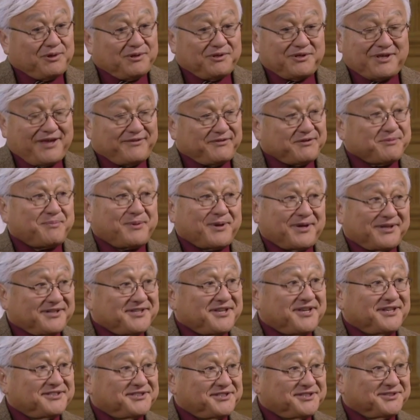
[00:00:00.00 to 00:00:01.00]
Well, you have to
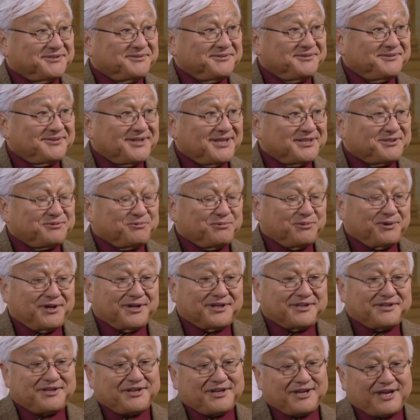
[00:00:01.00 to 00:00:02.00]
pay attention. That's
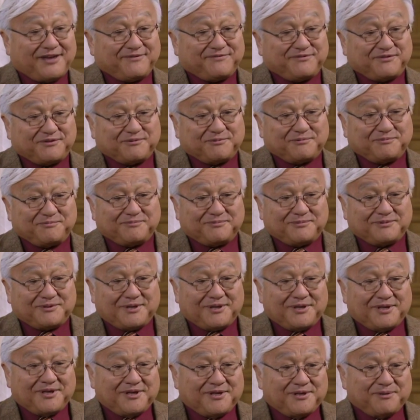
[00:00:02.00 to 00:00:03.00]
one. You have to
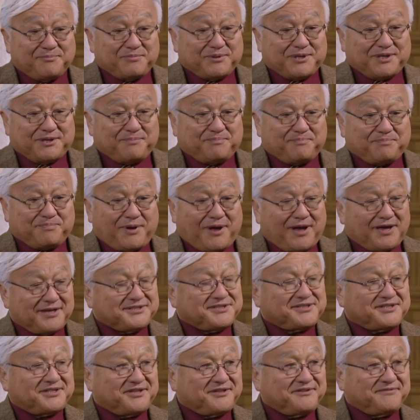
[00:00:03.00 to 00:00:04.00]
be
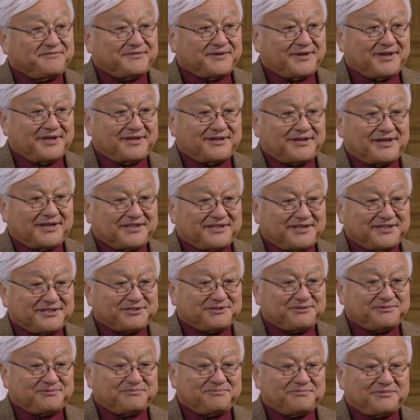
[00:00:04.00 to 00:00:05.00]
positive and I
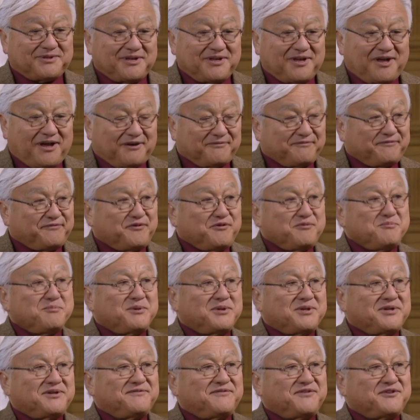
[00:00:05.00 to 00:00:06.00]
guess
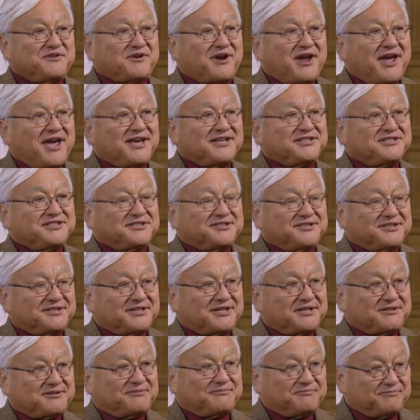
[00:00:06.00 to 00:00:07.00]
affirmative in your
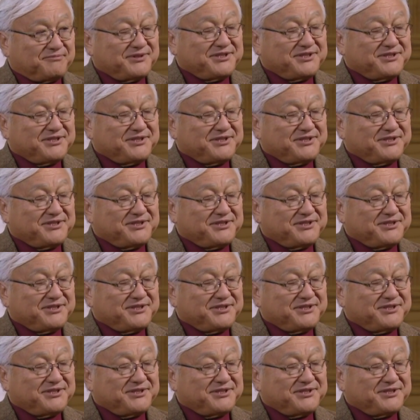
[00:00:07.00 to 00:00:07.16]
action and